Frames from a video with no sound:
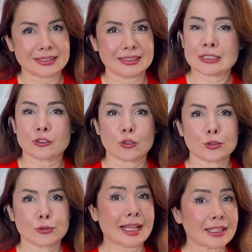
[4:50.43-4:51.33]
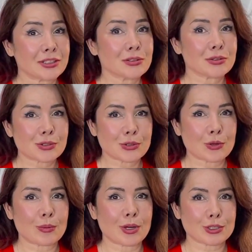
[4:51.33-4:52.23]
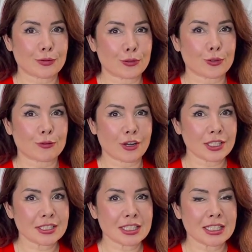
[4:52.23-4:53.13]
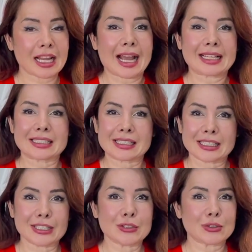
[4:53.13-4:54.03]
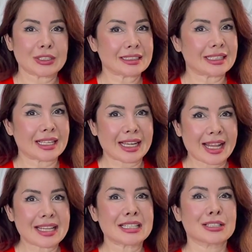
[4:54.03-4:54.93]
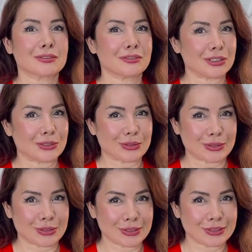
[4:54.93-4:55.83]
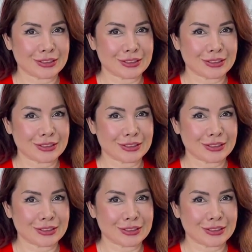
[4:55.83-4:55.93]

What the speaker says: Please don't. Thank you so much for watching and see you in the next video.